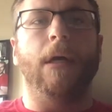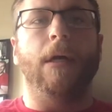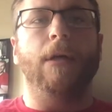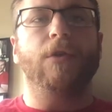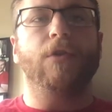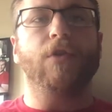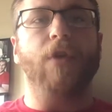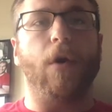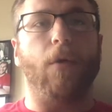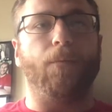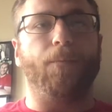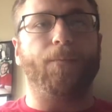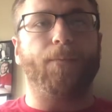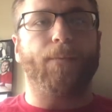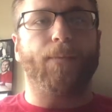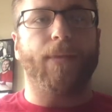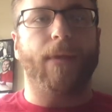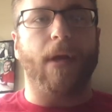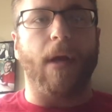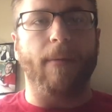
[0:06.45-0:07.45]
So,
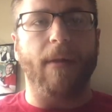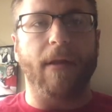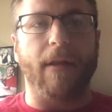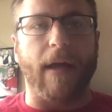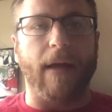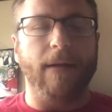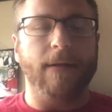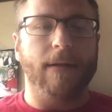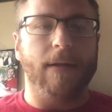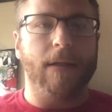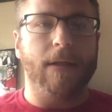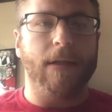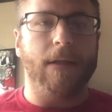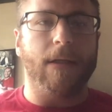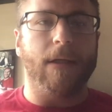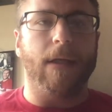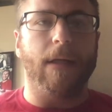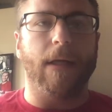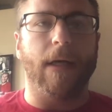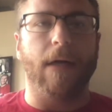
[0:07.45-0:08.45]
a couple of things.
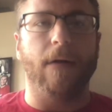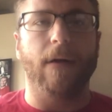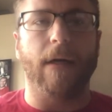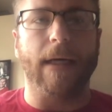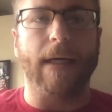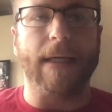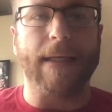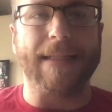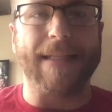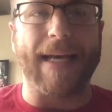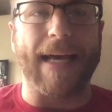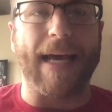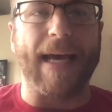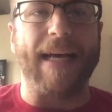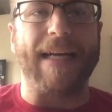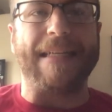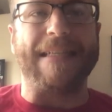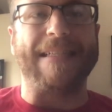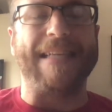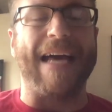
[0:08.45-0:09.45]
There is
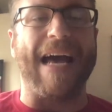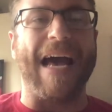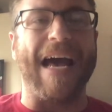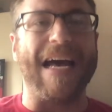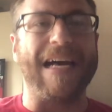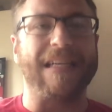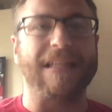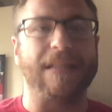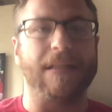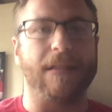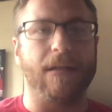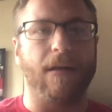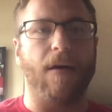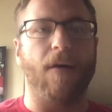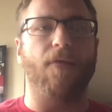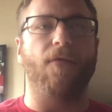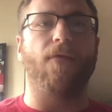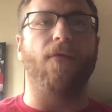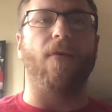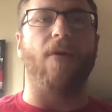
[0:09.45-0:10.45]
a test
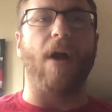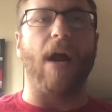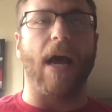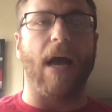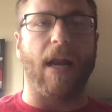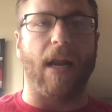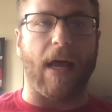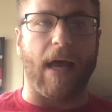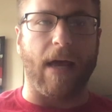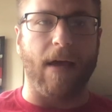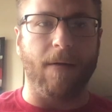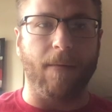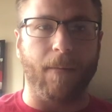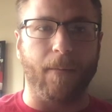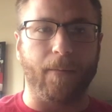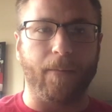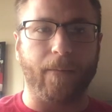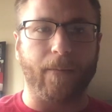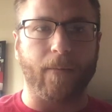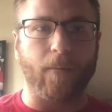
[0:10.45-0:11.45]
Friday
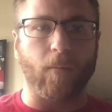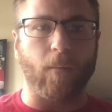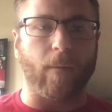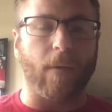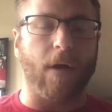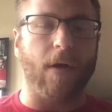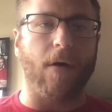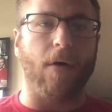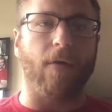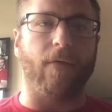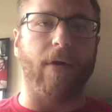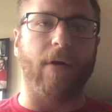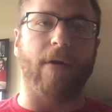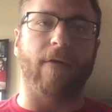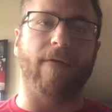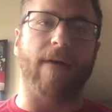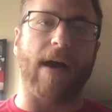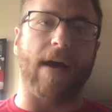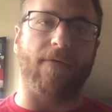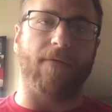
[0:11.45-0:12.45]
over
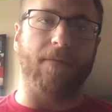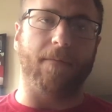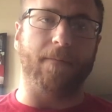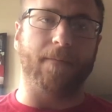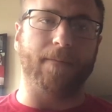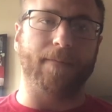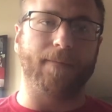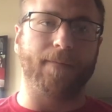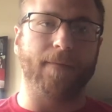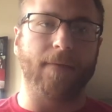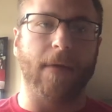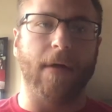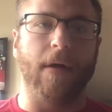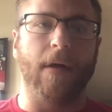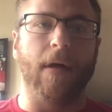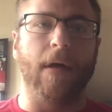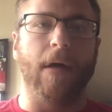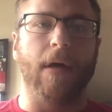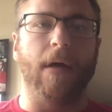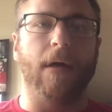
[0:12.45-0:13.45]
Unit 5.
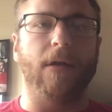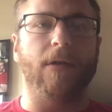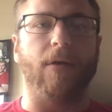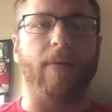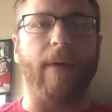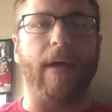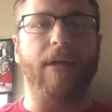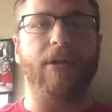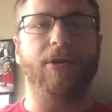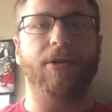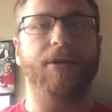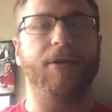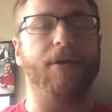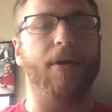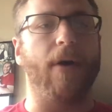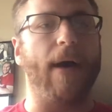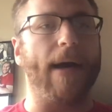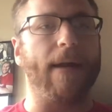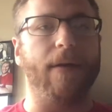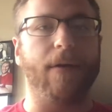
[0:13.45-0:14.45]
So make sure you
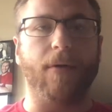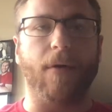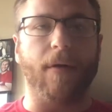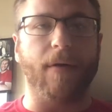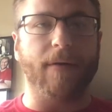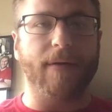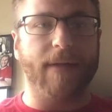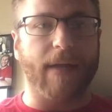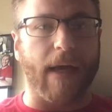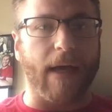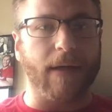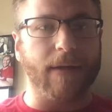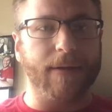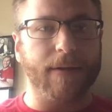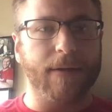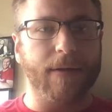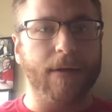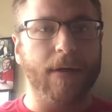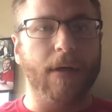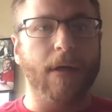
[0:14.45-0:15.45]
know how to do all those
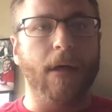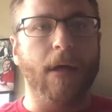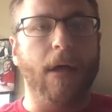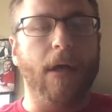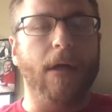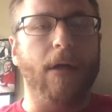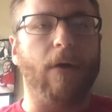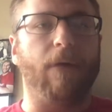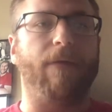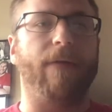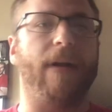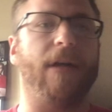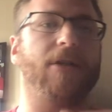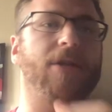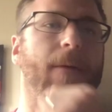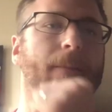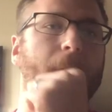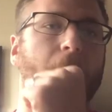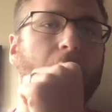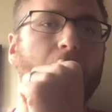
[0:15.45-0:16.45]
things. You'll finish
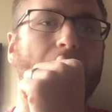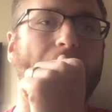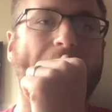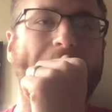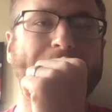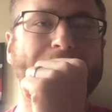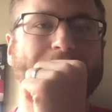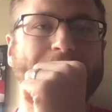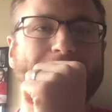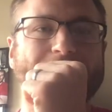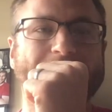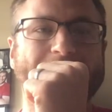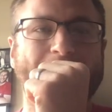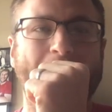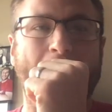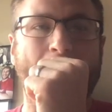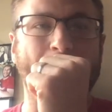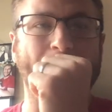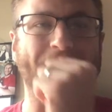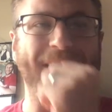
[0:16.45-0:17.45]
up your last
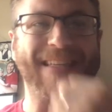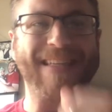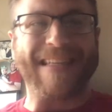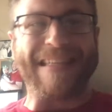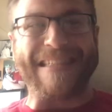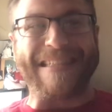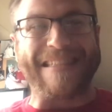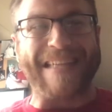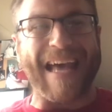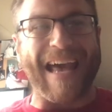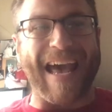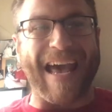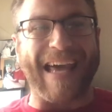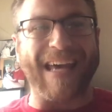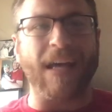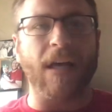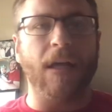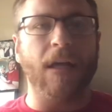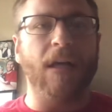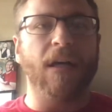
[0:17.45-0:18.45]
assignment
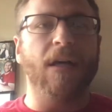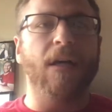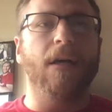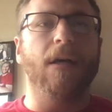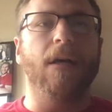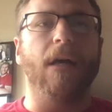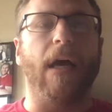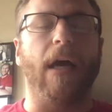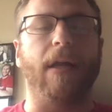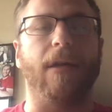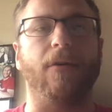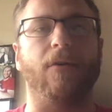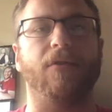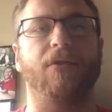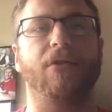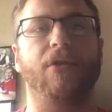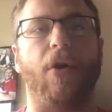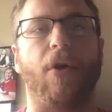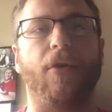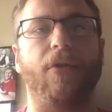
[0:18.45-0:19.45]
today, and you'll
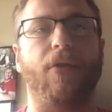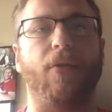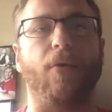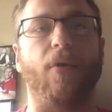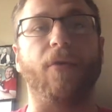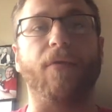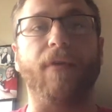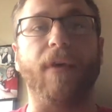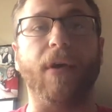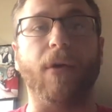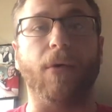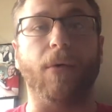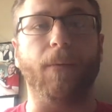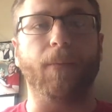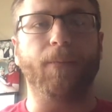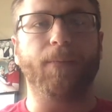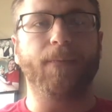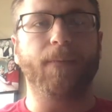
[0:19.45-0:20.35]
start the review.